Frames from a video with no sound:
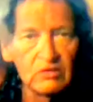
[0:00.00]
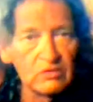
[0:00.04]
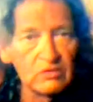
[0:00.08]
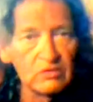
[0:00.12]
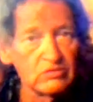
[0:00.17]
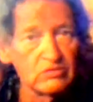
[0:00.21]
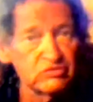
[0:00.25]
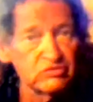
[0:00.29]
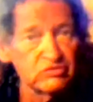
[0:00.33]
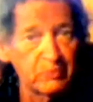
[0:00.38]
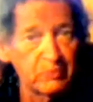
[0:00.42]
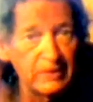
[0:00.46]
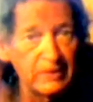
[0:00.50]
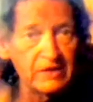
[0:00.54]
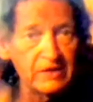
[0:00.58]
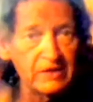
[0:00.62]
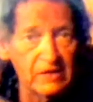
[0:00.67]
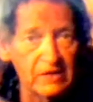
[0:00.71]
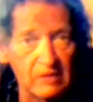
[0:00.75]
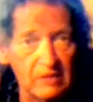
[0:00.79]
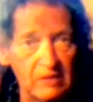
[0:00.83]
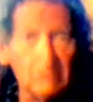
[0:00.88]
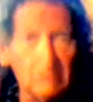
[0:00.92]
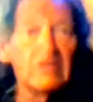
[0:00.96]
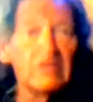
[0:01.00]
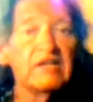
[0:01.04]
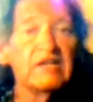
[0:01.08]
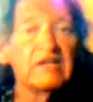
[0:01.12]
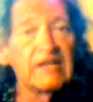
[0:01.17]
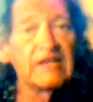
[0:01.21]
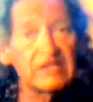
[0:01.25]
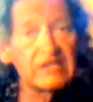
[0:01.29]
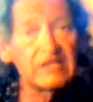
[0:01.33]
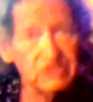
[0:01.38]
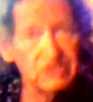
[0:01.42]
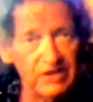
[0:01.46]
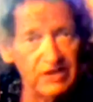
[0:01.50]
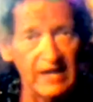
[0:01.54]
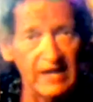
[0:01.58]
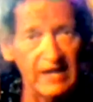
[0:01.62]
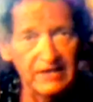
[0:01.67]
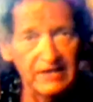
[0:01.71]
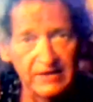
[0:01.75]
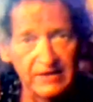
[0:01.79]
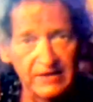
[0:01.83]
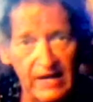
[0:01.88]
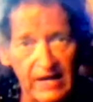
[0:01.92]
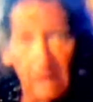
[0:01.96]
spin it up, extract
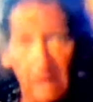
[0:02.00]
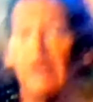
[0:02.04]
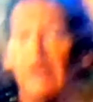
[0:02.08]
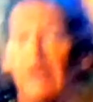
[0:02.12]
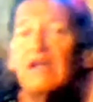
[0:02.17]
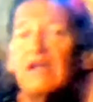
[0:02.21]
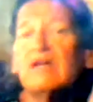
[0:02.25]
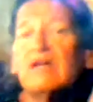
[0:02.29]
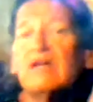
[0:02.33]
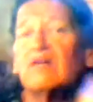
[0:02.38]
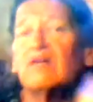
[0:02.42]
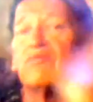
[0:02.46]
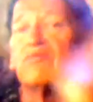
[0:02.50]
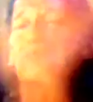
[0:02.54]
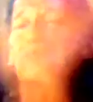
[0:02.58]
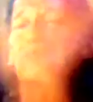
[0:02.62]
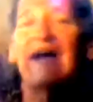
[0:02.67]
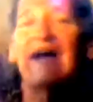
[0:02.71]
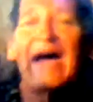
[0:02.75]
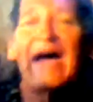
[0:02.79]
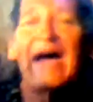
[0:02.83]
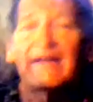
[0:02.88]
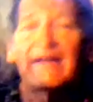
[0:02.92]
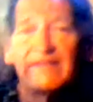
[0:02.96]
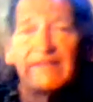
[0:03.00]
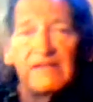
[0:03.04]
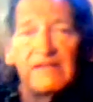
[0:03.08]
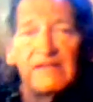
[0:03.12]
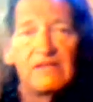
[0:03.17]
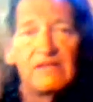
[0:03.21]
it out, reacted